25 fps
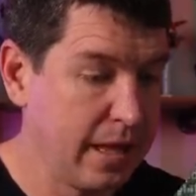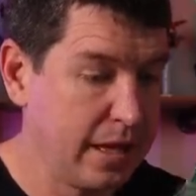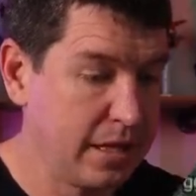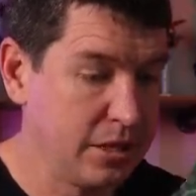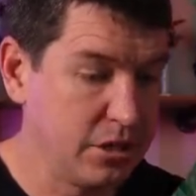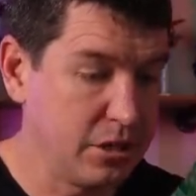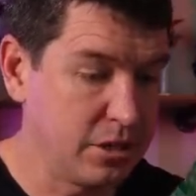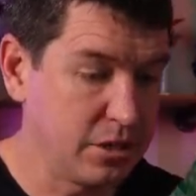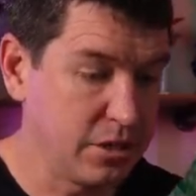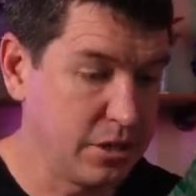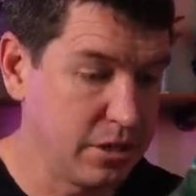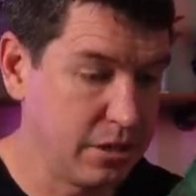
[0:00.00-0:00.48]

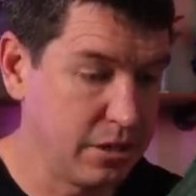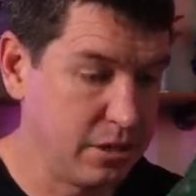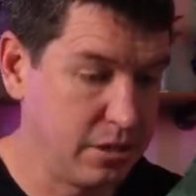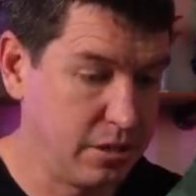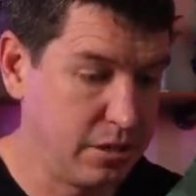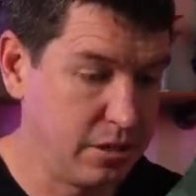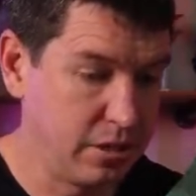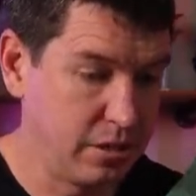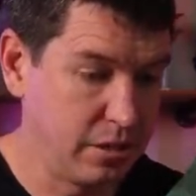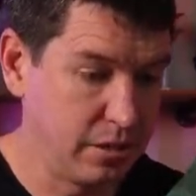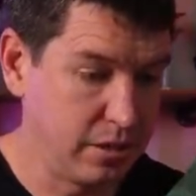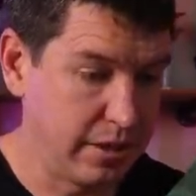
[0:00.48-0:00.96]
Just
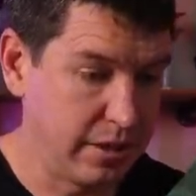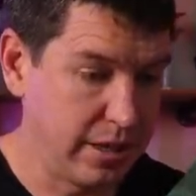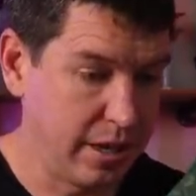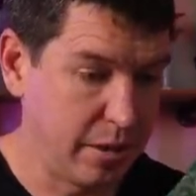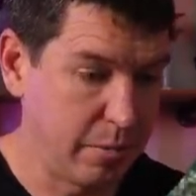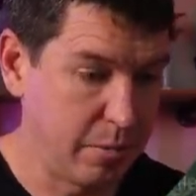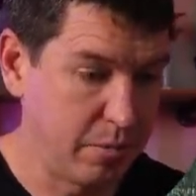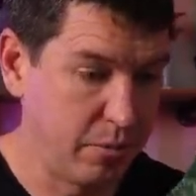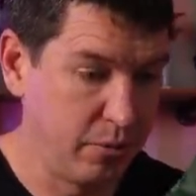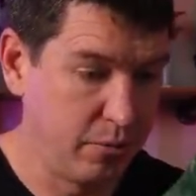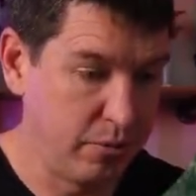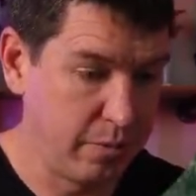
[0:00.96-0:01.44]
to kind
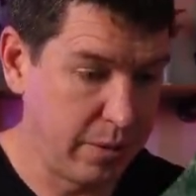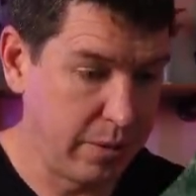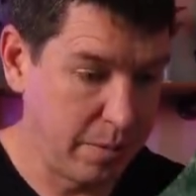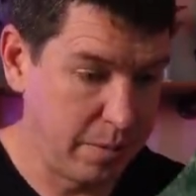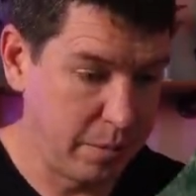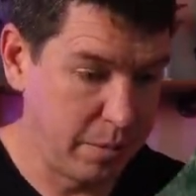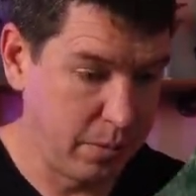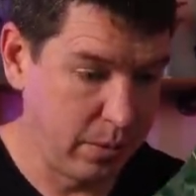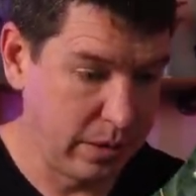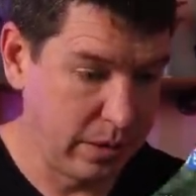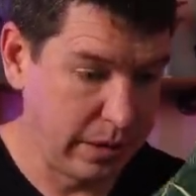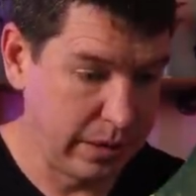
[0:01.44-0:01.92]
of prove my
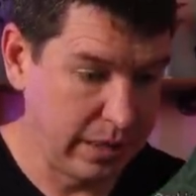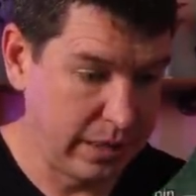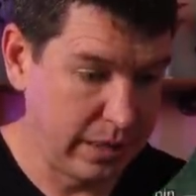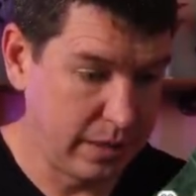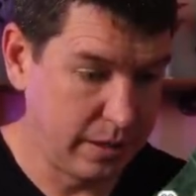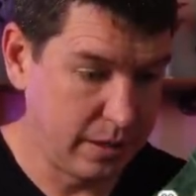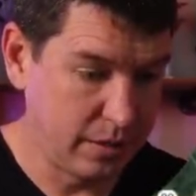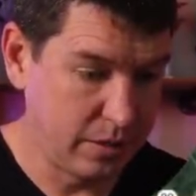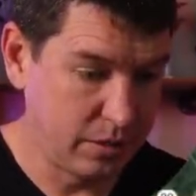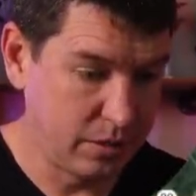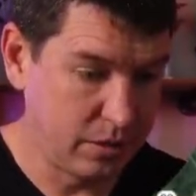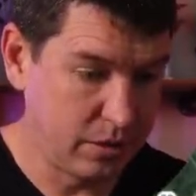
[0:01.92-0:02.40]
point
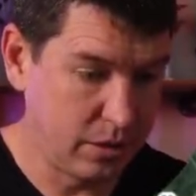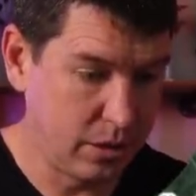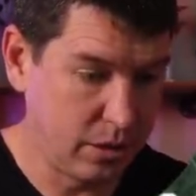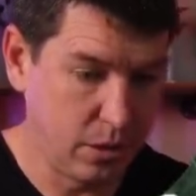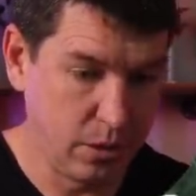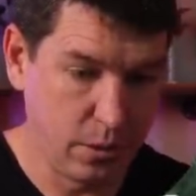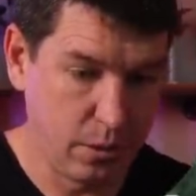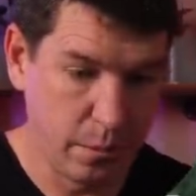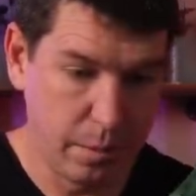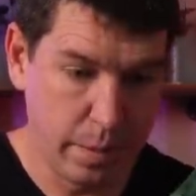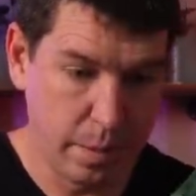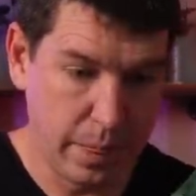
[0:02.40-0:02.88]
here,
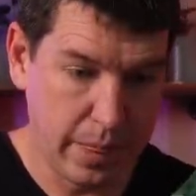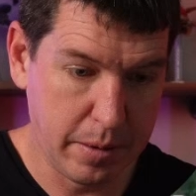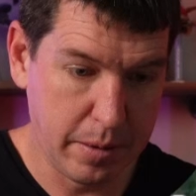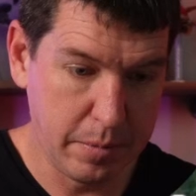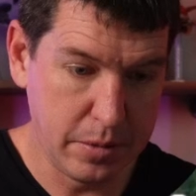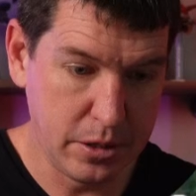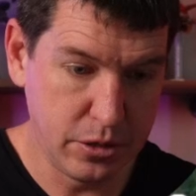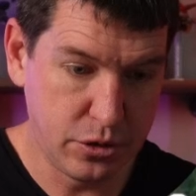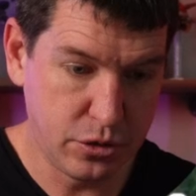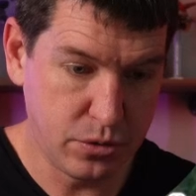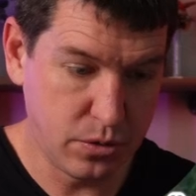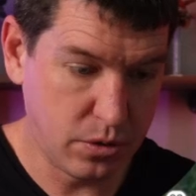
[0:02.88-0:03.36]
so I'm
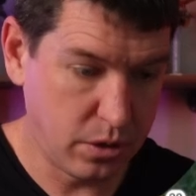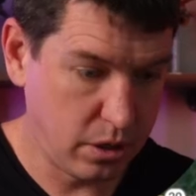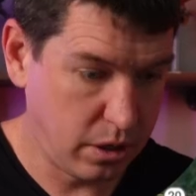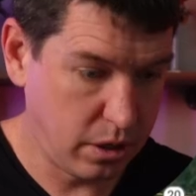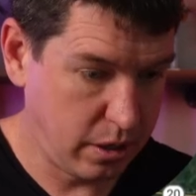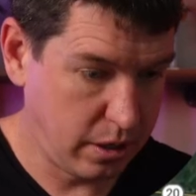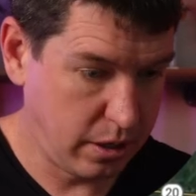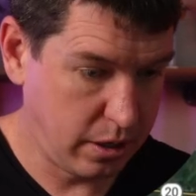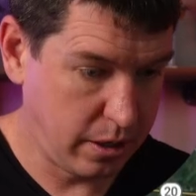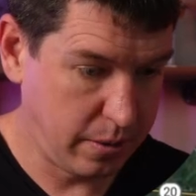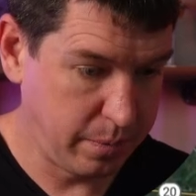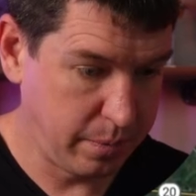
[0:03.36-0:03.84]
gonna
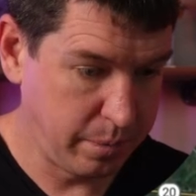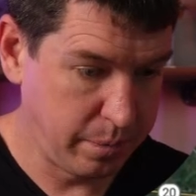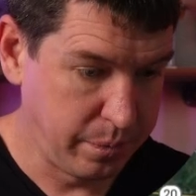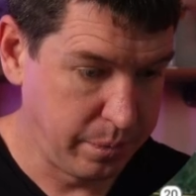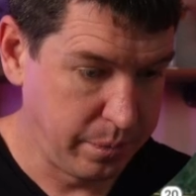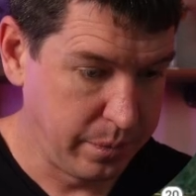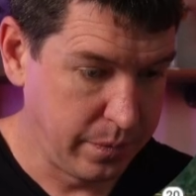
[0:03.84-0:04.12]
draw,